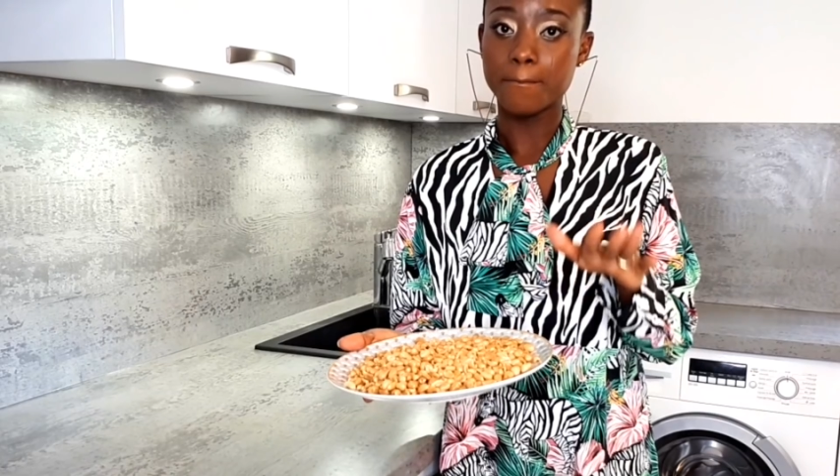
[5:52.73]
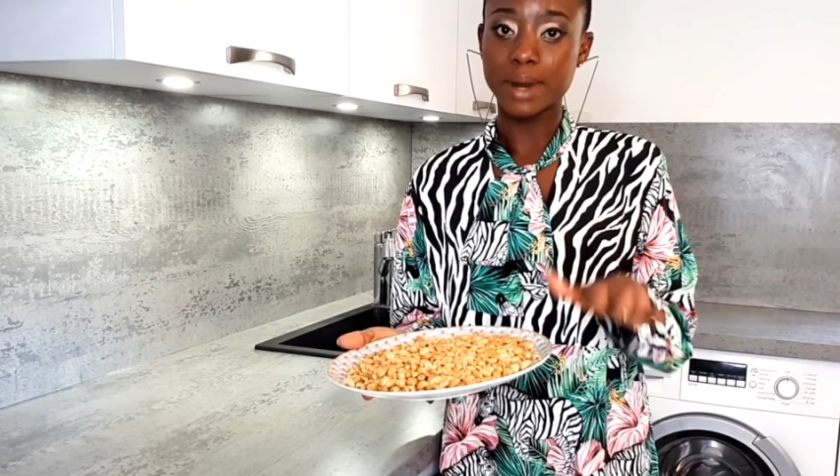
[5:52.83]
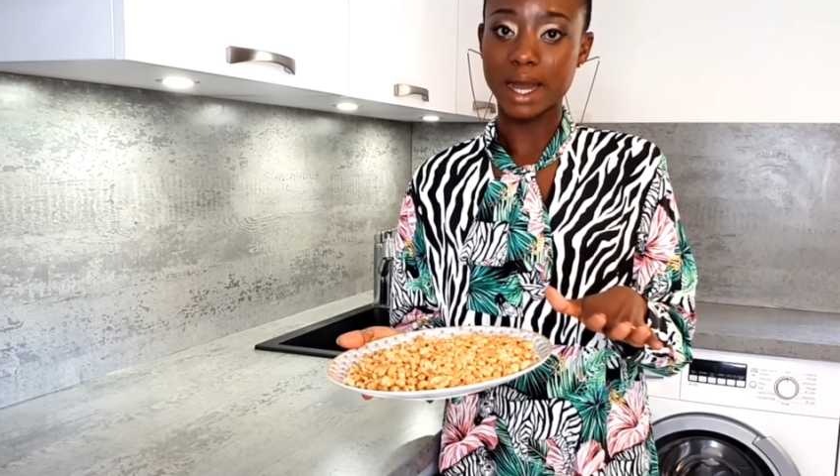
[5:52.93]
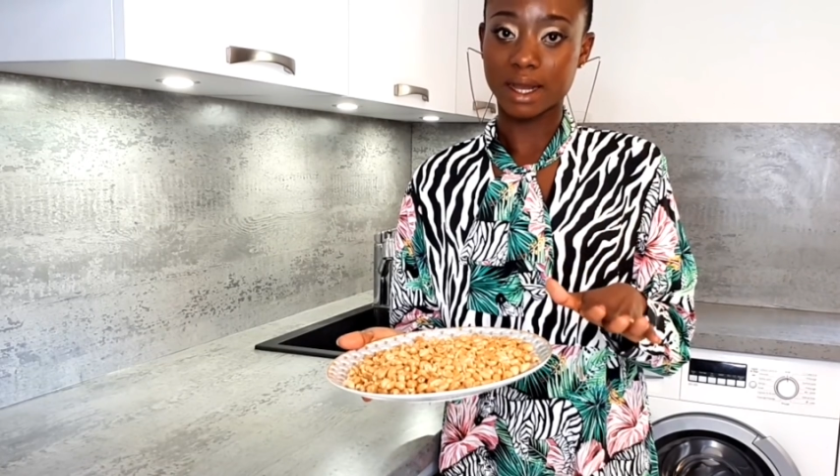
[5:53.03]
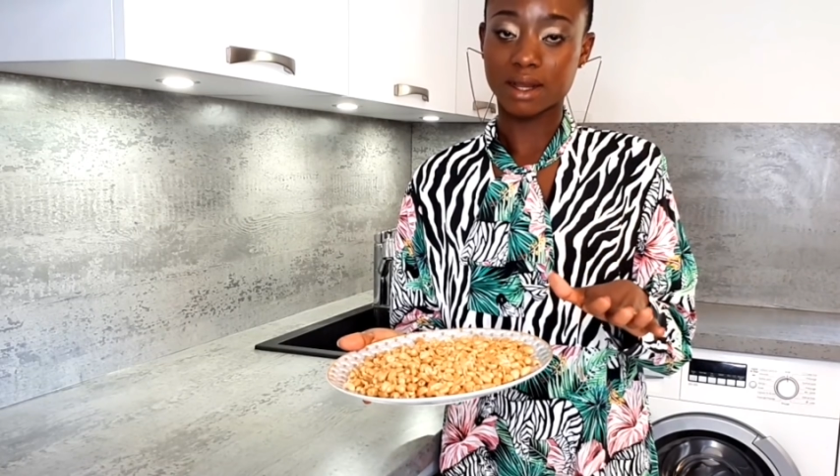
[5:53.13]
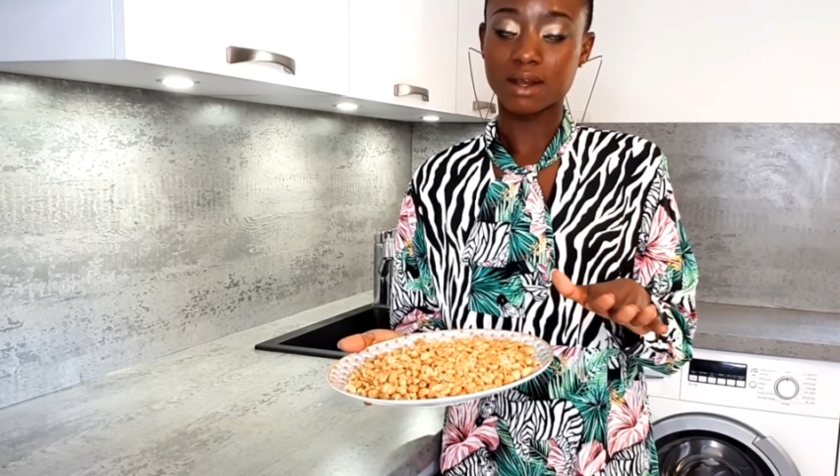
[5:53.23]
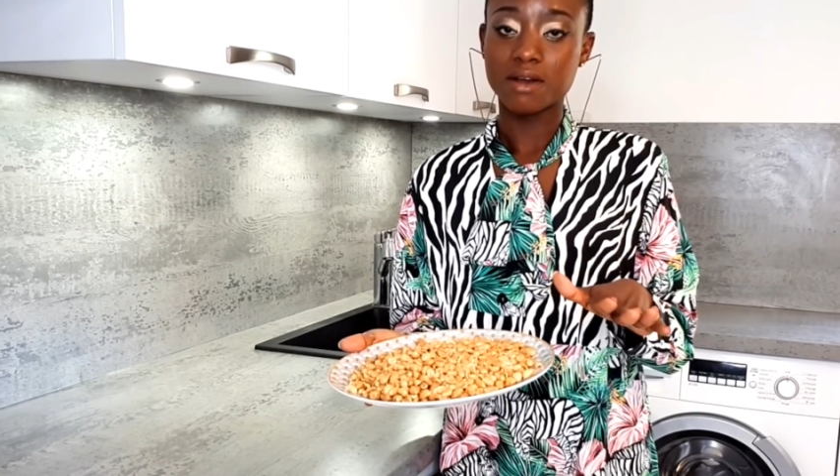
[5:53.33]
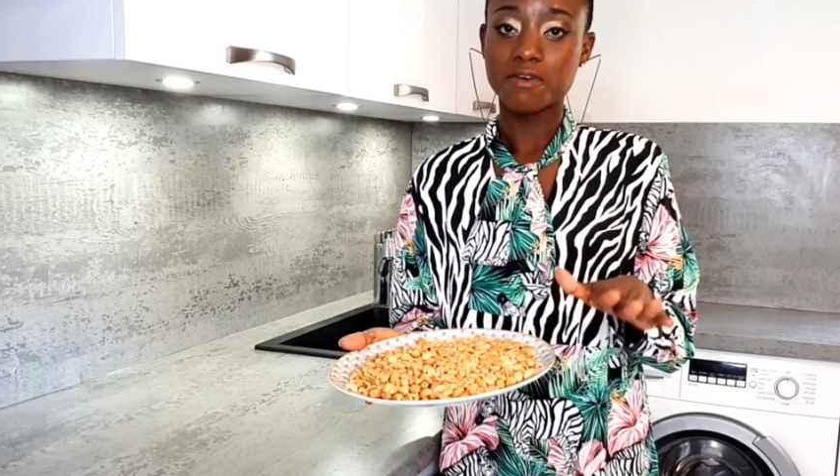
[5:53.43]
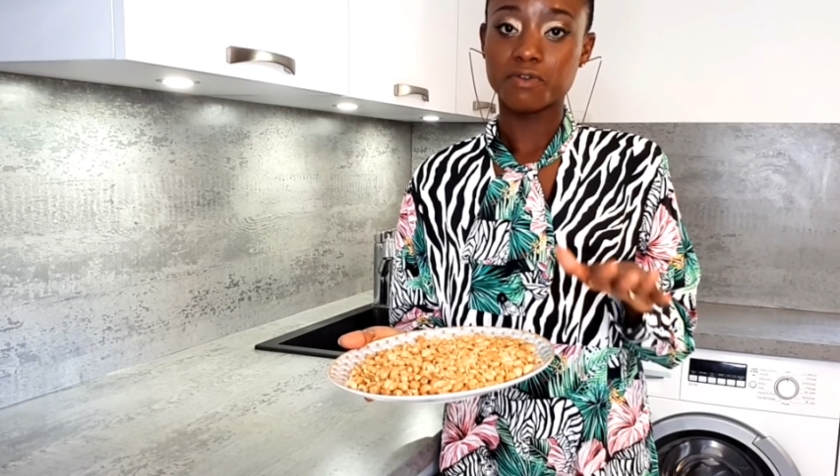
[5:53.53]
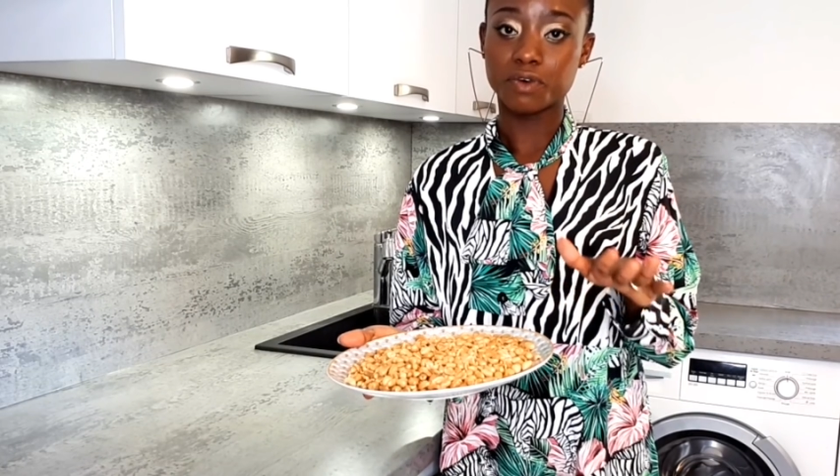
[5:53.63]
back
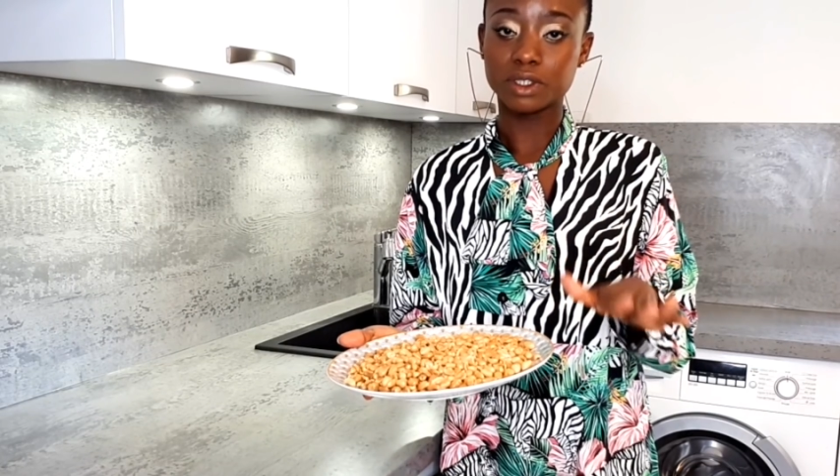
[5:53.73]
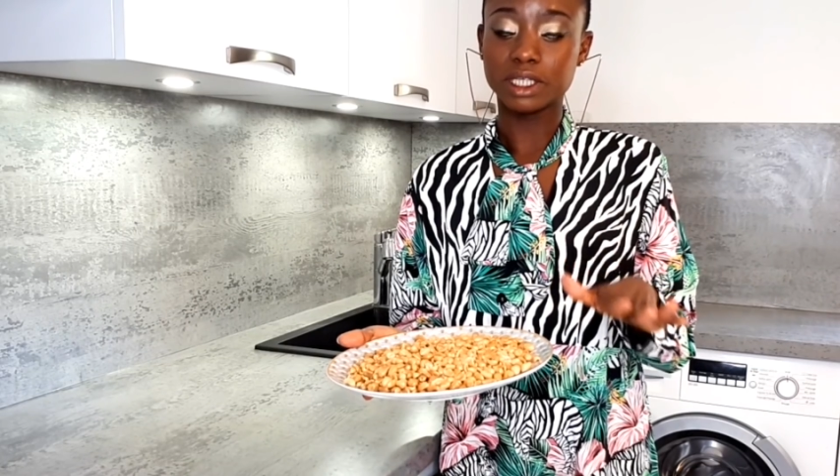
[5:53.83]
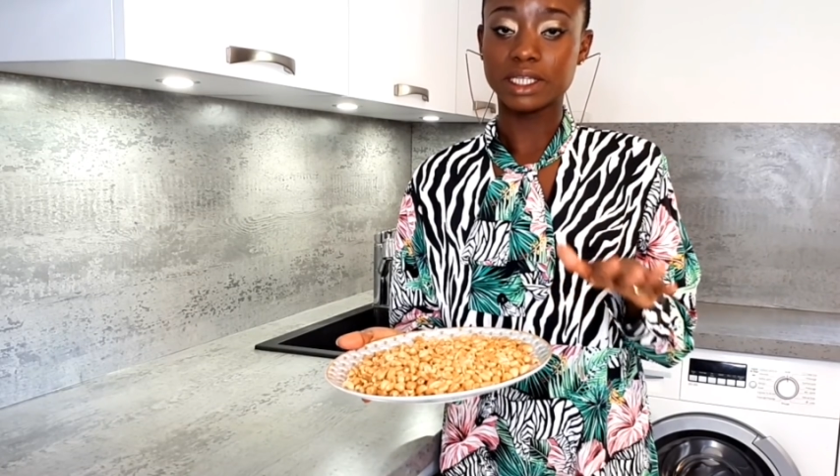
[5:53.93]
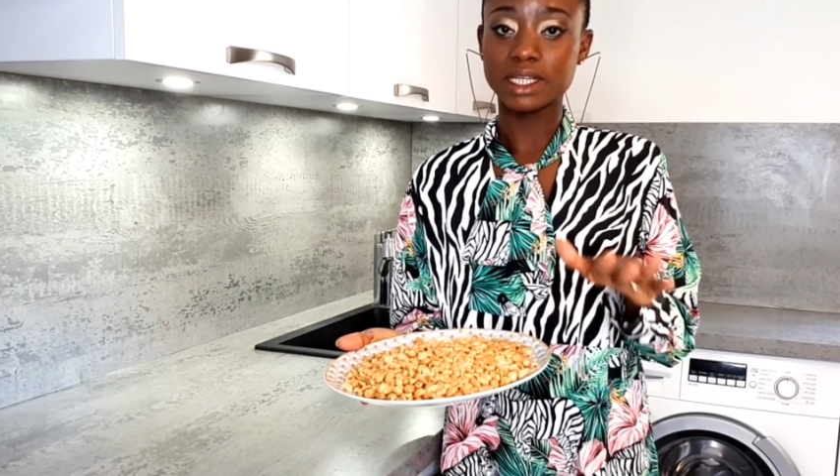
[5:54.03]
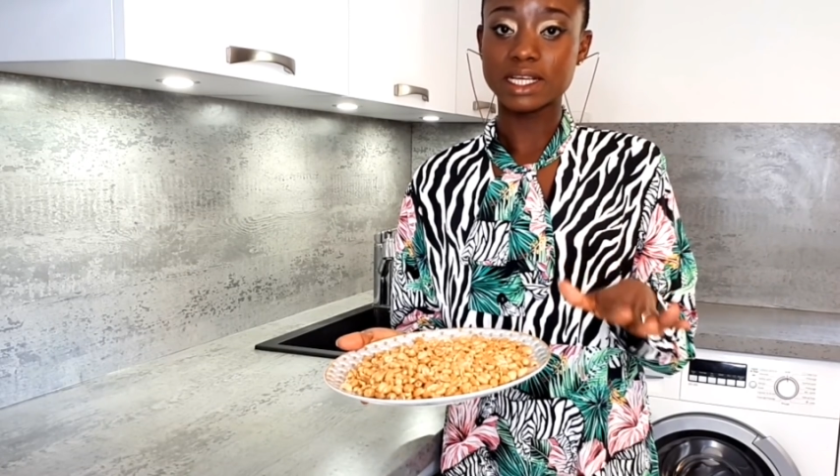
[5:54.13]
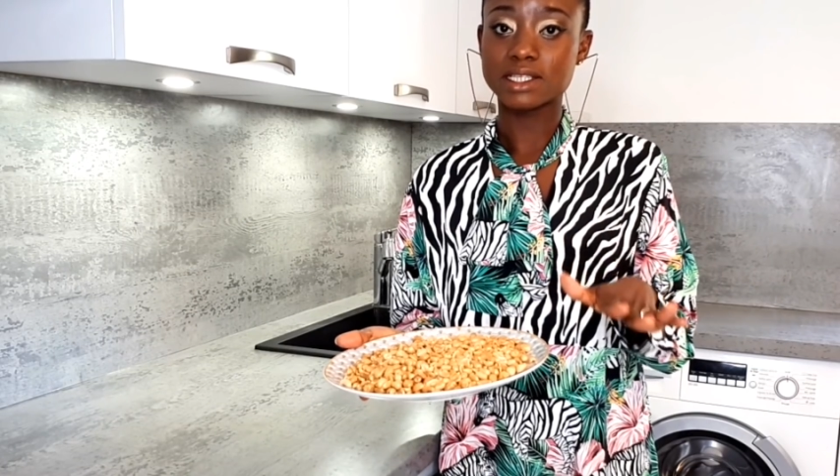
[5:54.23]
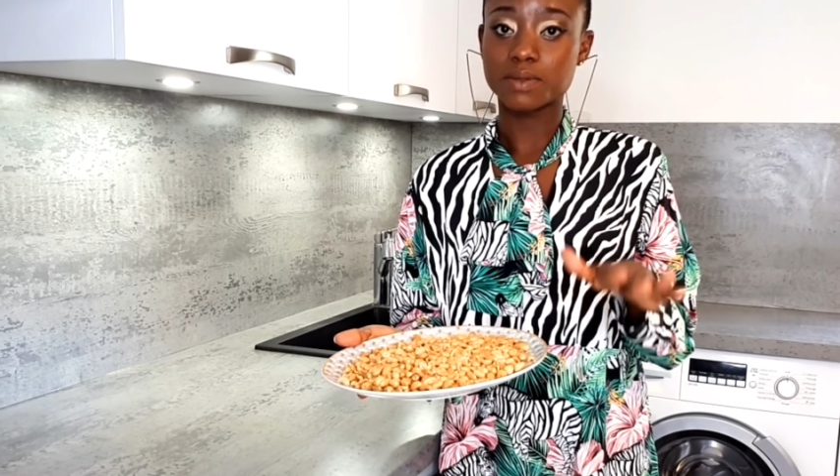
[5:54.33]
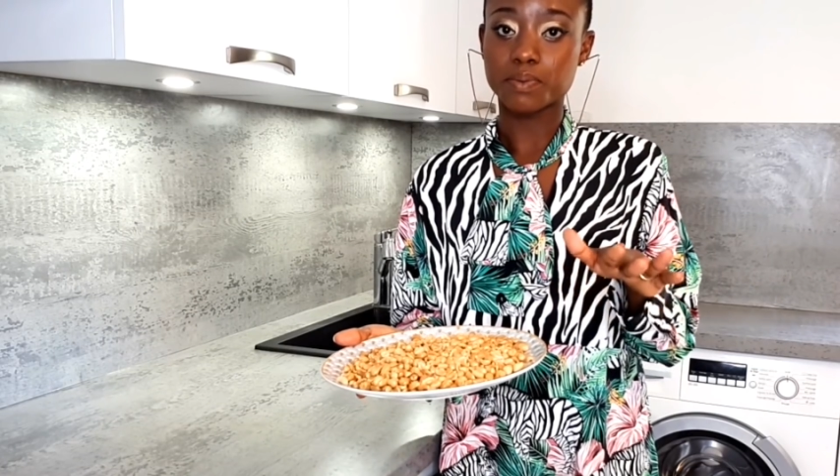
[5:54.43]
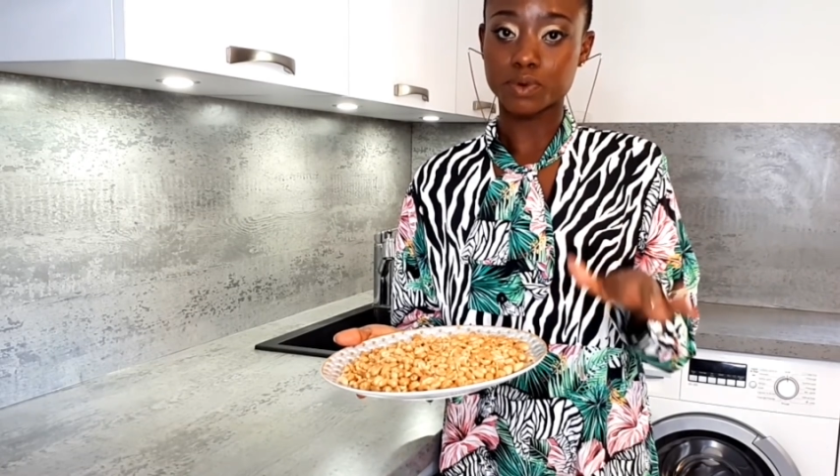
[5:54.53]
for the next